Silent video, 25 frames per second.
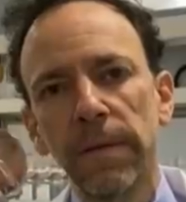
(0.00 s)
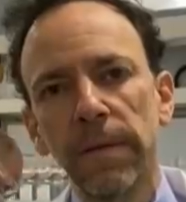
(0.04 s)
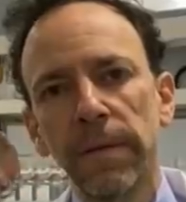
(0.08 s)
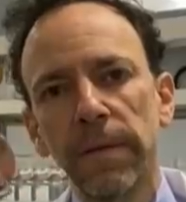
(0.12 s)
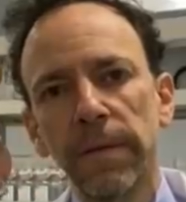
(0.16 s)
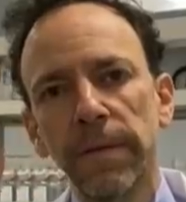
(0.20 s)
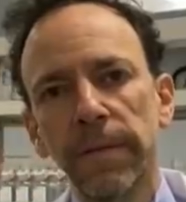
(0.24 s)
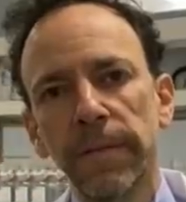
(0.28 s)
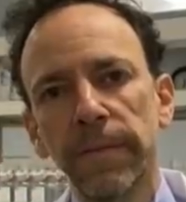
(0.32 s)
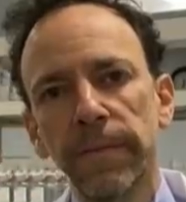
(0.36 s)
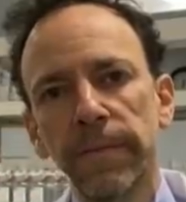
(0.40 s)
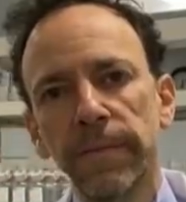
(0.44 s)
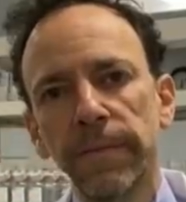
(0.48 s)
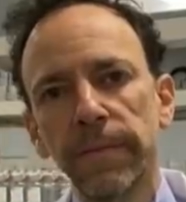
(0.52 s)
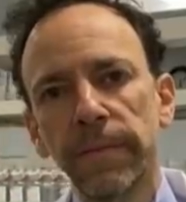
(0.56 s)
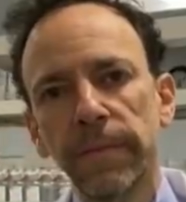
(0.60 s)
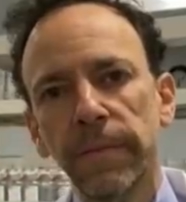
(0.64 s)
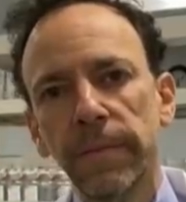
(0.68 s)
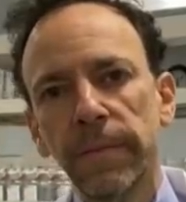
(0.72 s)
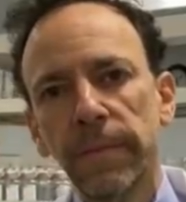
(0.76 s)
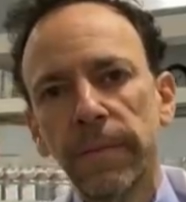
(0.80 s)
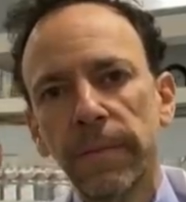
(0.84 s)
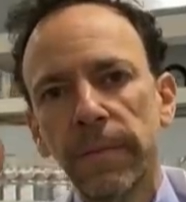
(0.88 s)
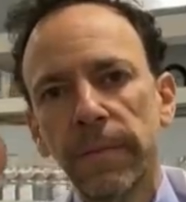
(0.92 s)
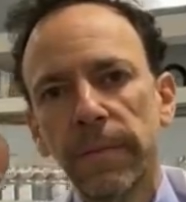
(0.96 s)

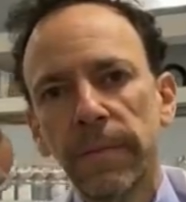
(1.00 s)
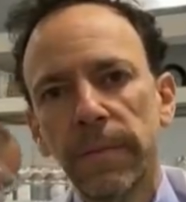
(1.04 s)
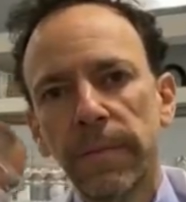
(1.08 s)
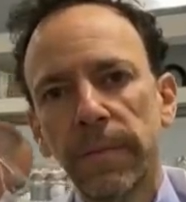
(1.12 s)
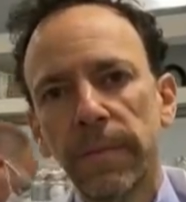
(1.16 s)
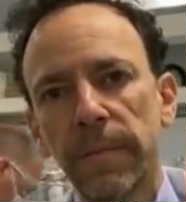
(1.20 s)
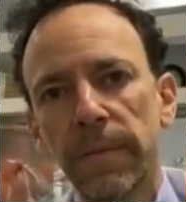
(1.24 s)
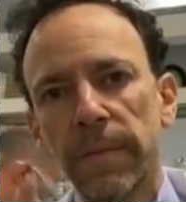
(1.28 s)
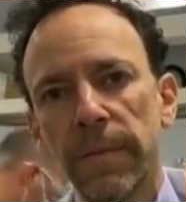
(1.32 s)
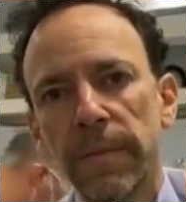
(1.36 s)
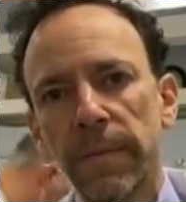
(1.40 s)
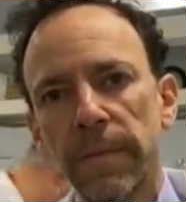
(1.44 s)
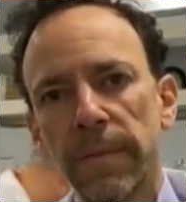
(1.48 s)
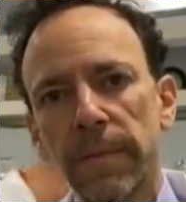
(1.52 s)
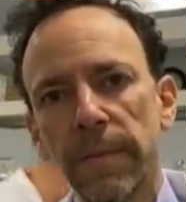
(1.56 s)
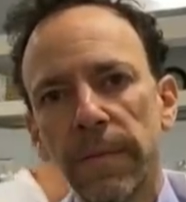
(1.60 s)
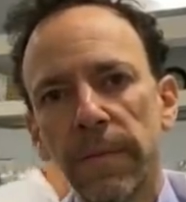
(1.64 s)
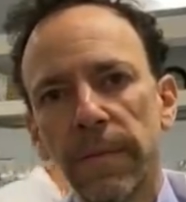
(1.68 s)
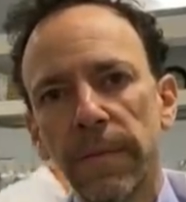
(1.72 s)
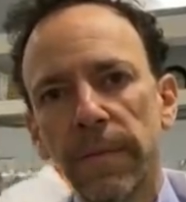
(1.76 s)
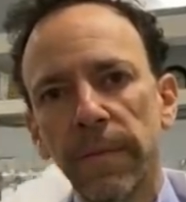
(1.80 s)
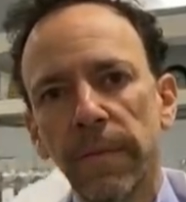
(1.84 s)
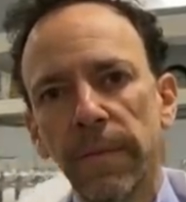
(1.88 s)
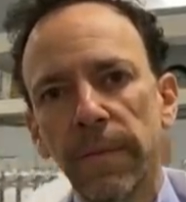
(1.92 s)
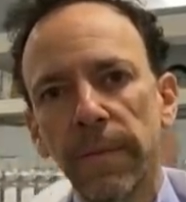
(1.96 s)

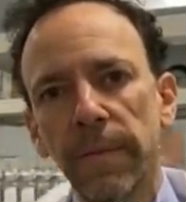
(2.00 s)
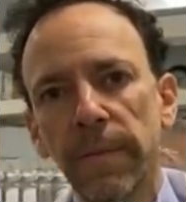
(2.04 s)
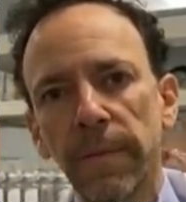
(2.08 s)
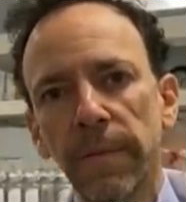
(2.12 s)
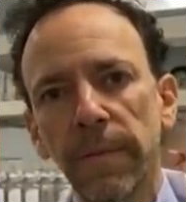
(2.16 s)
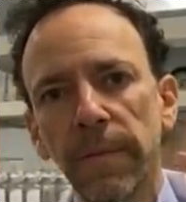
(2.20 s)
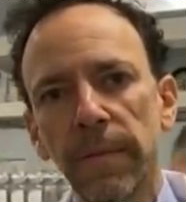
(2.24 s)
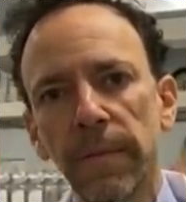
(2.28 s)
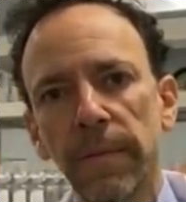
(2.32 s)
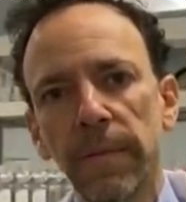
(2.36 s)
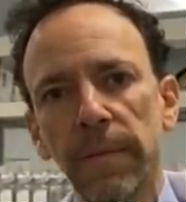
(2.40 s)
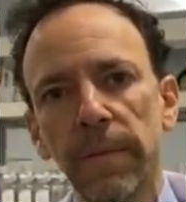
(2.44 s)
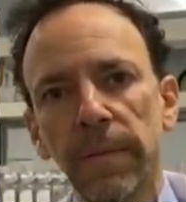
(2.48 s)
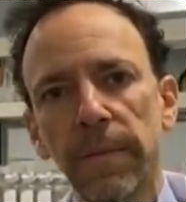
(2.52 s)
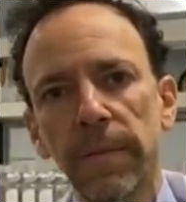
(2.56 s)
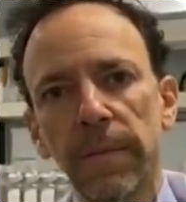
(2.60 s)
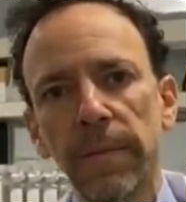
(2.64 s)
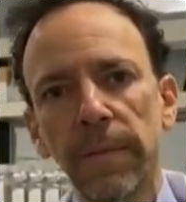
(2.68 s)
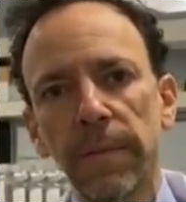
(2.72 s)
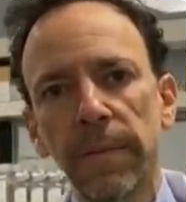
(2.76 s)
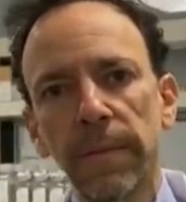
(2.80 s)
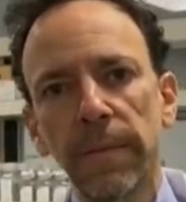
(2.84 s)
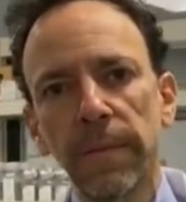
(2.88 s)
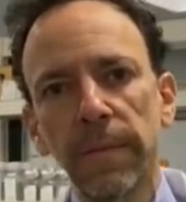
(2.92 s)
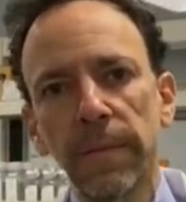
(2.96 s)

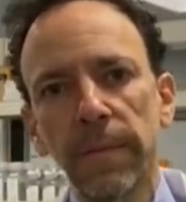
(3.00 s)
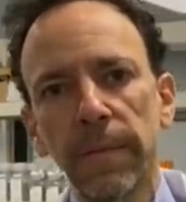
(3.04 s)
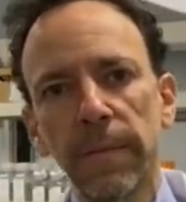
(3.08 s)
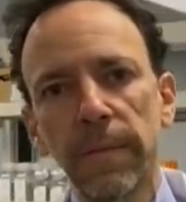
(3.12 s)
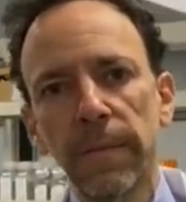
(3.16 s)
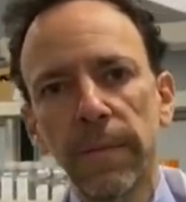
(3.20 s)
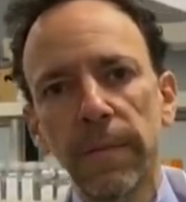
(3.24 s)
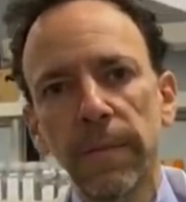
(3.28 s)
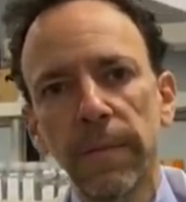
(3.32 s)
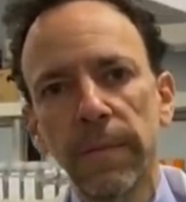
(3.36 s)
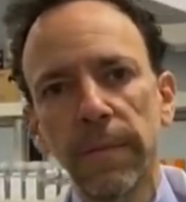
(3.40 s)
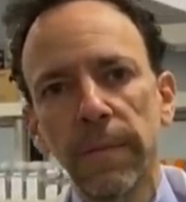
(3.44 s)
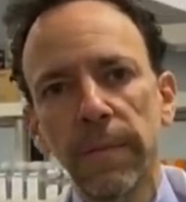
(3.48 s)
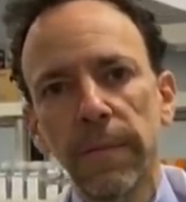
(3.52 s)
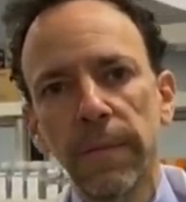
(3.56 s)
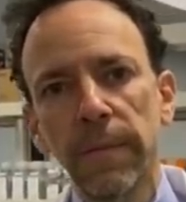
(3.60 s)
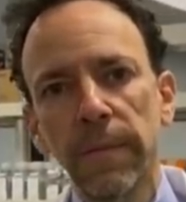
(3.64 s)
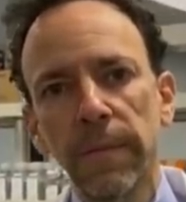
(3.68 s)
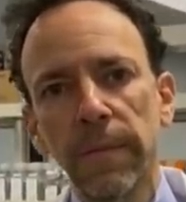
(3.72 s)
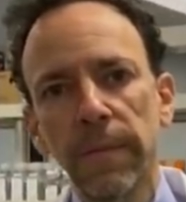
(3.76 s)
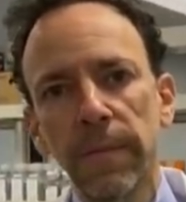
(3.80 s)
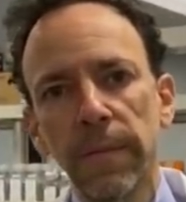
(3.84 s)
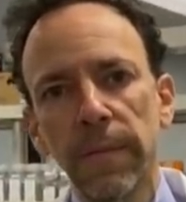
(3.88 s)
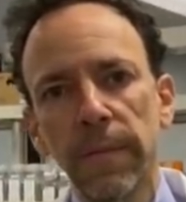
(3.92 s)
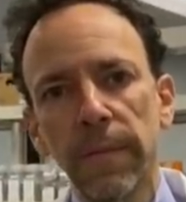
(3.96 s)

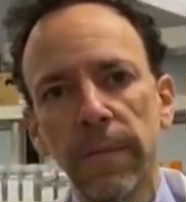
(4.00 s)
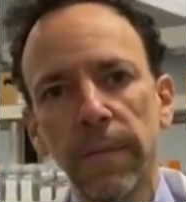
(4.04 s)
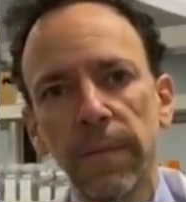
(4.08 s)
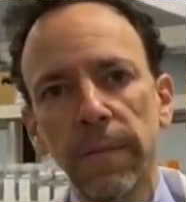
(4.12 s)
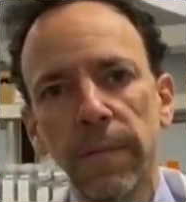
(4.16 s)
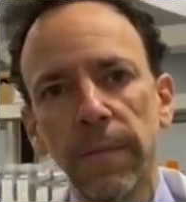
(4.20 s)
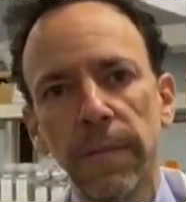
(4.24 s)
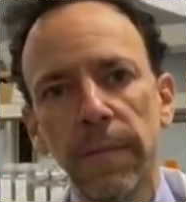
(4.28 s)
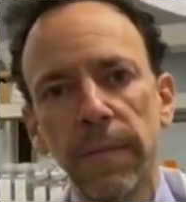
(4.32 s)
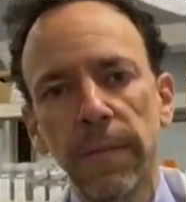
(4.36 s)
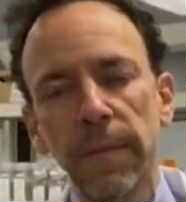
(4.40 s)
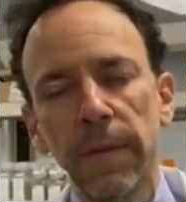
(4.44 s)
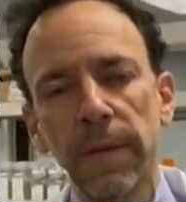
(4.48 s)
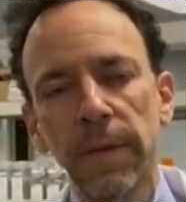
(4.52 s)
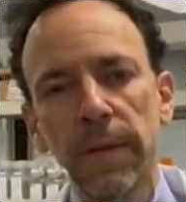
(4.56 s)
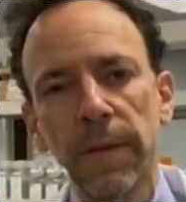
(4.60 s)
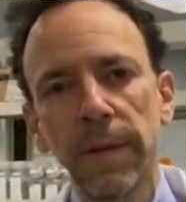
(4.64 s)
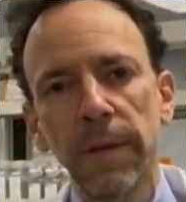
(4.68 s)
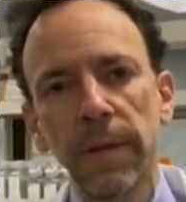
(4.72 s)
(silent)